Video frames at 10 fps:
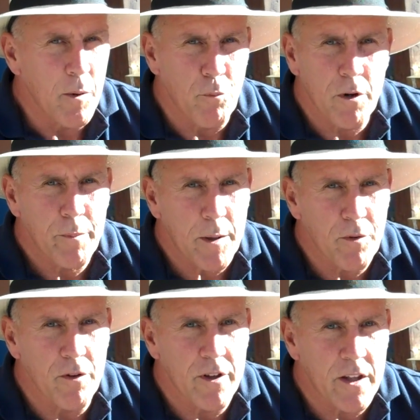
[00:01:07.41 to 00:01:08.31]
More
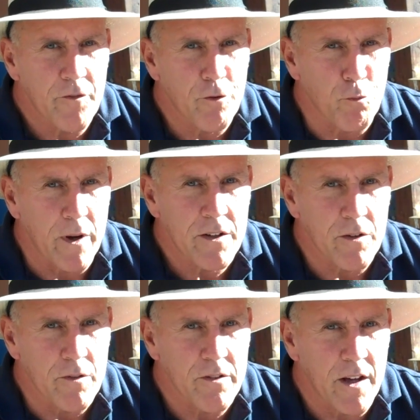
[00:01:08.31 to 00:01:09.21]
people looking for
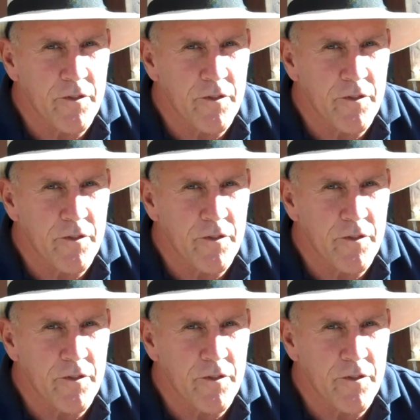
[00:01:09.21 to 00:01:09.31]
rentals.